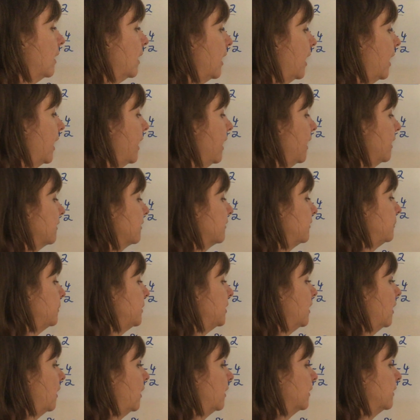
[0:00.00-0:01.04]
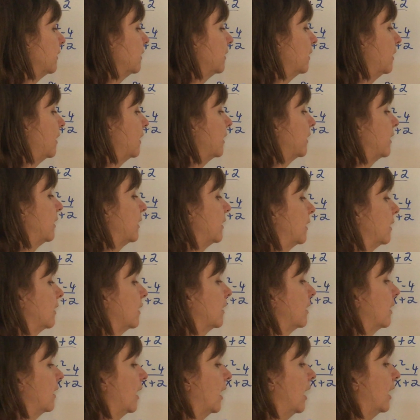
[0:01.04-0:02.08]
It has to be on the line,
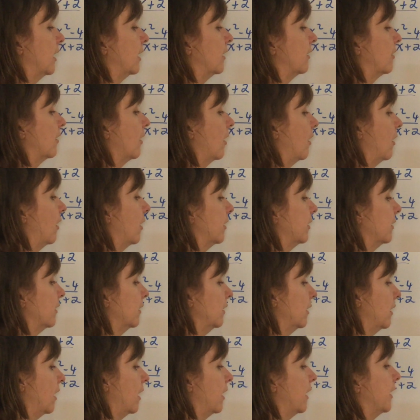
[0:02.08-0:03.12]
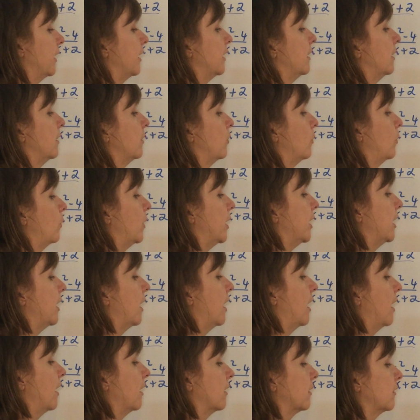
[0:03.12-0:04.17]
and it's on the line when
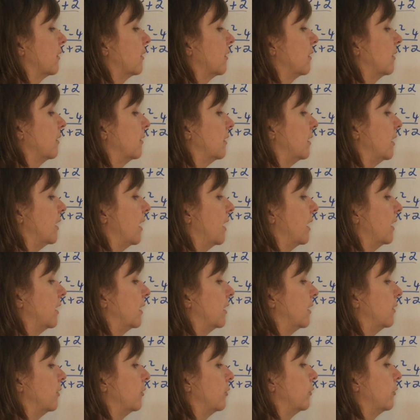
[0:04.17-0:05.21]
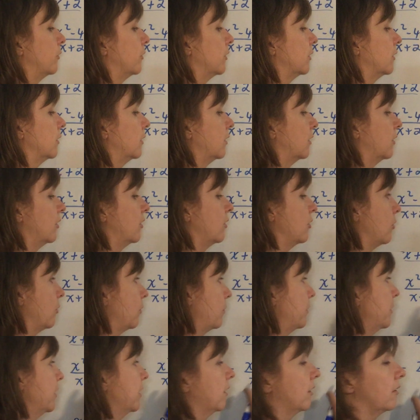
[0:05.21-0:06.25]
x is -2,
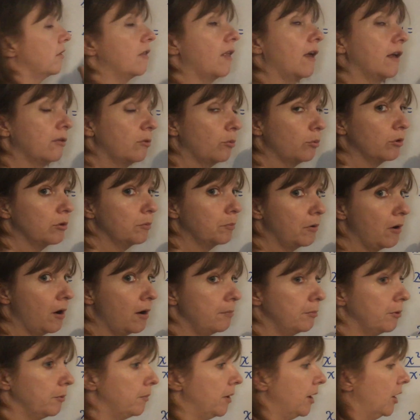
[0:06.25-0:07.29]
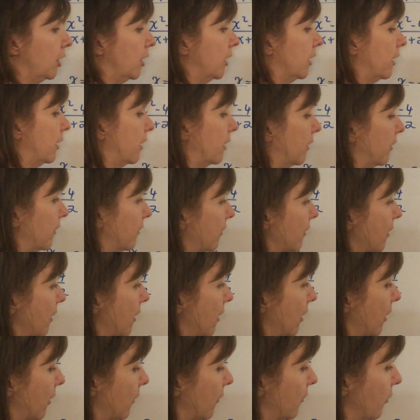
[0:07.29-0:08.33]
because that's where the problem area is.
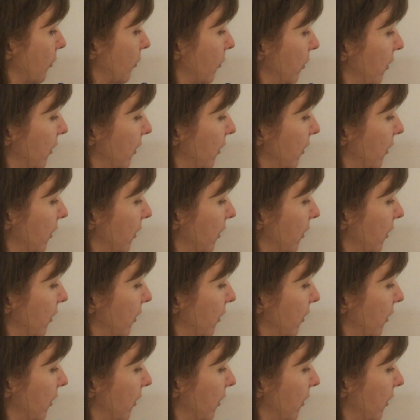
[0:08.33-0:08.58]
So go